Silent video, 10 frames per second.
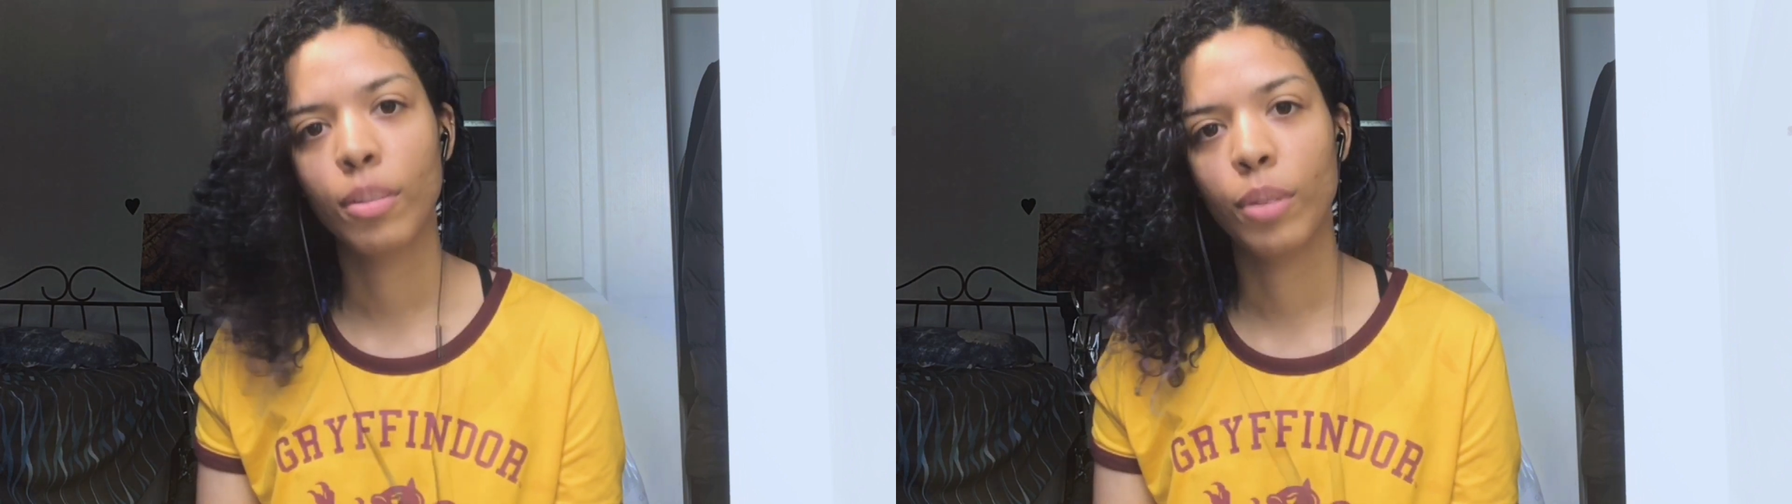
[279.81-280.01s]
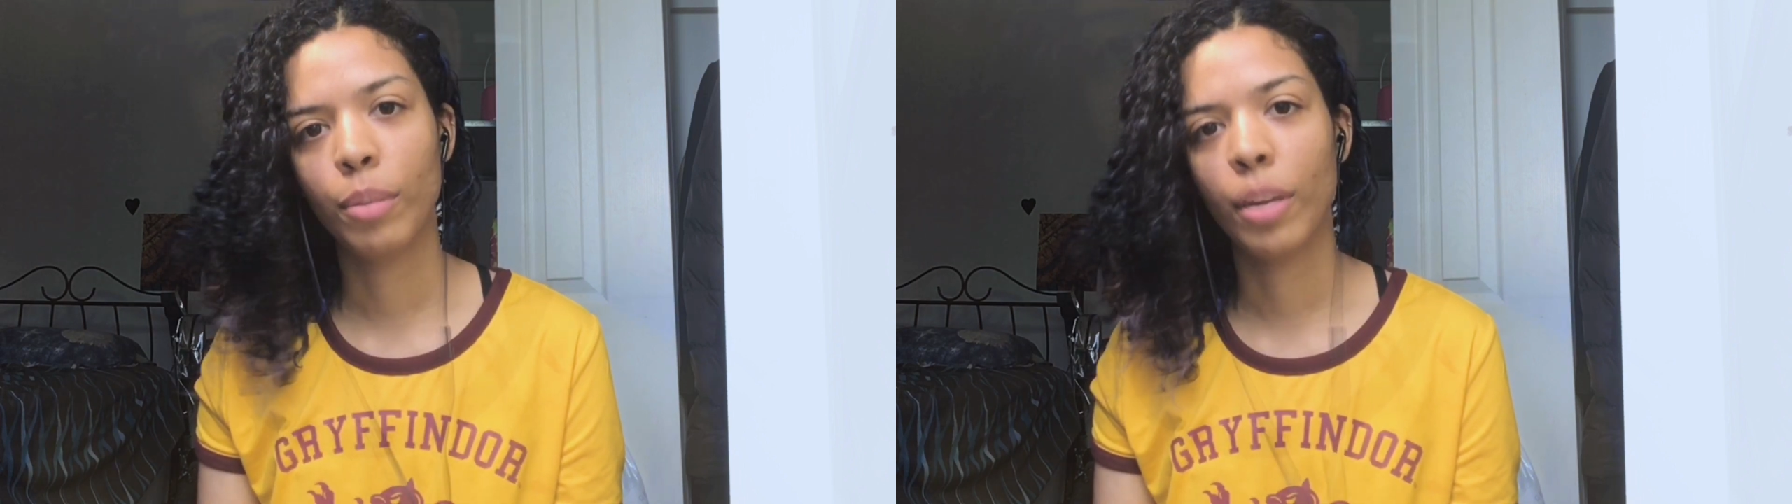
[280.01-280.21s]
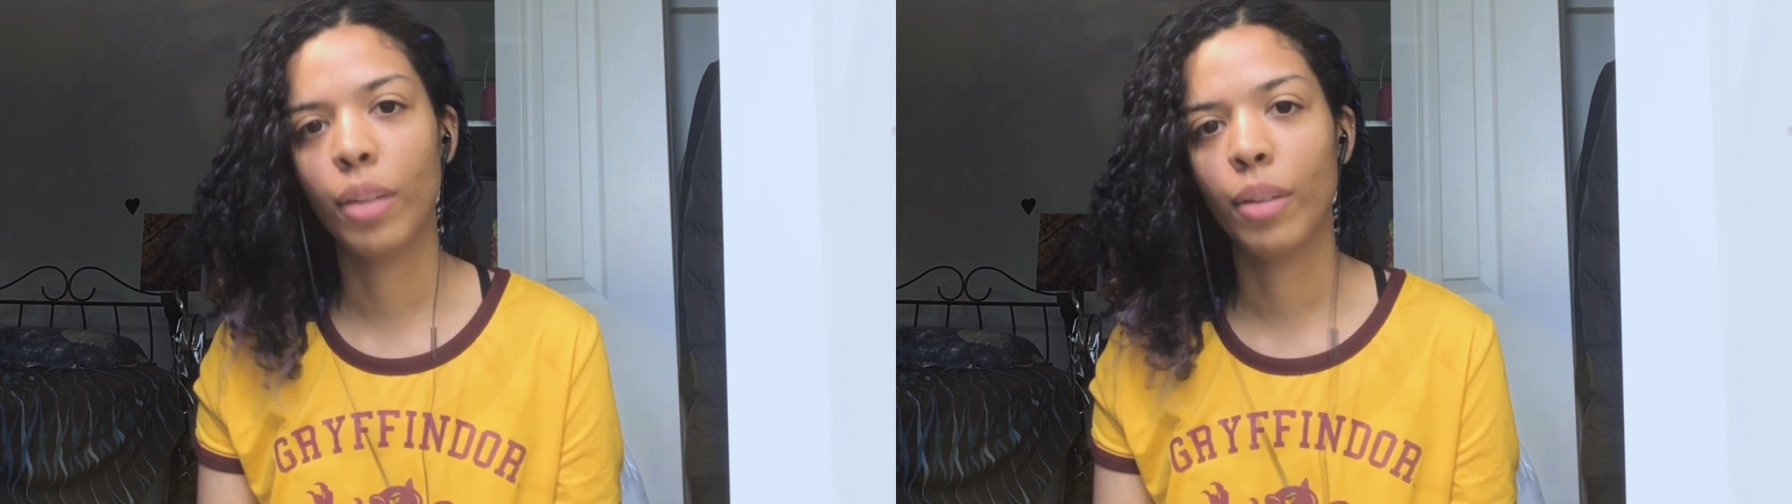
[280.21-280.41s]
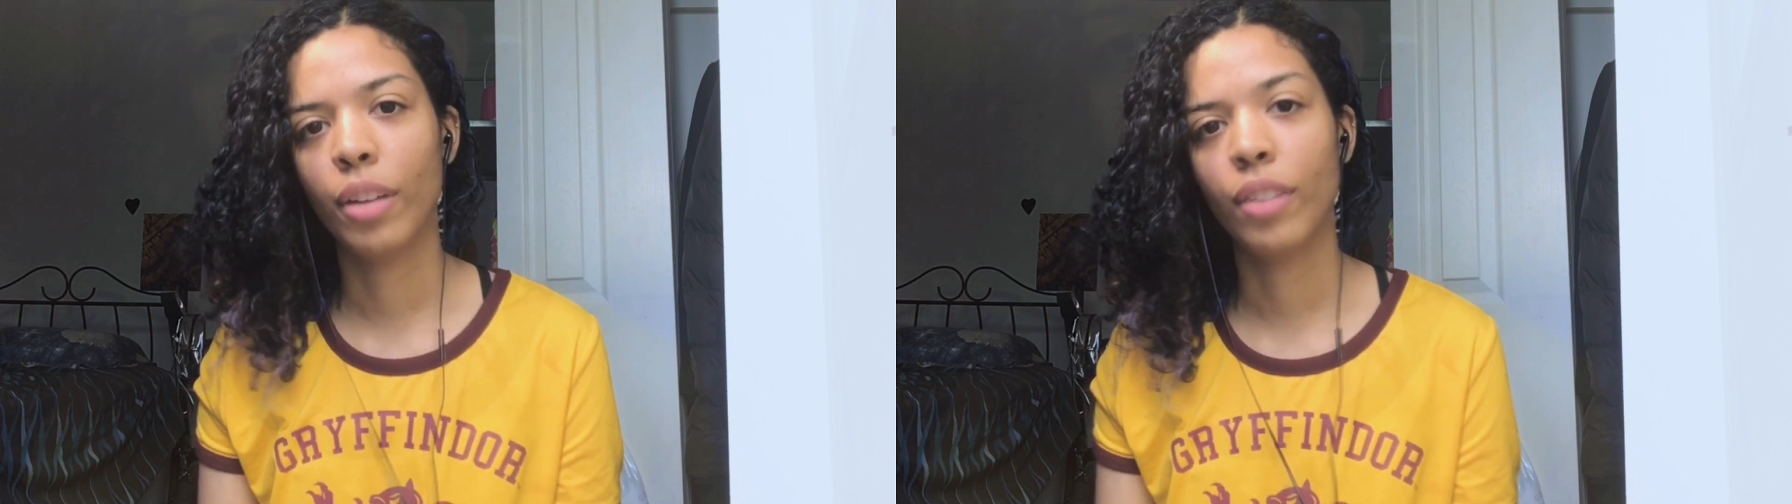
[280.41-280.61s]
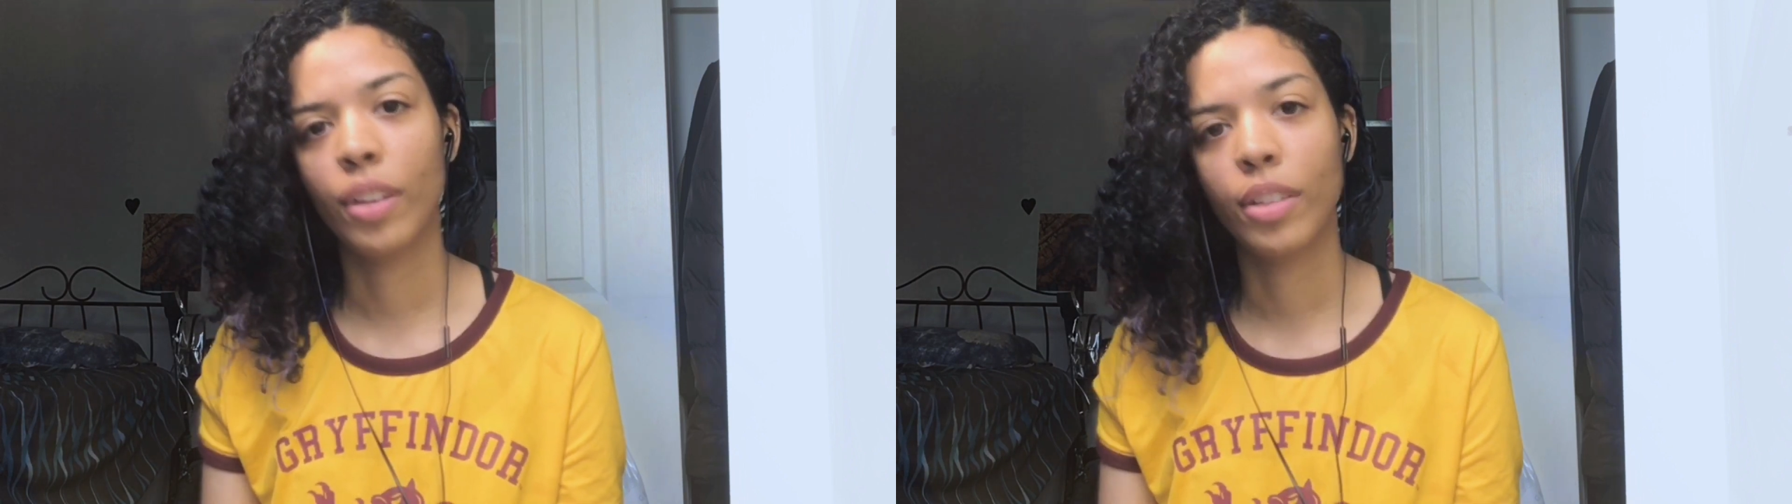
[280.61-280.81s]
when by the
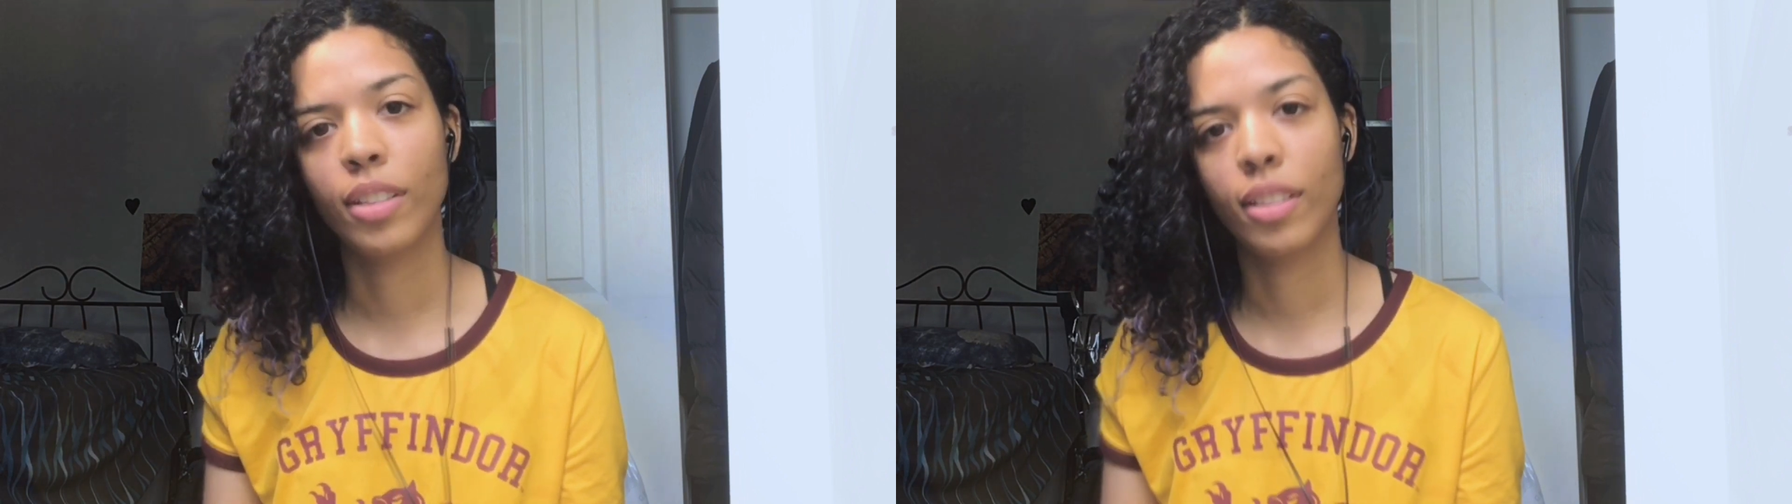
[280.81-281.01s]
way, viruses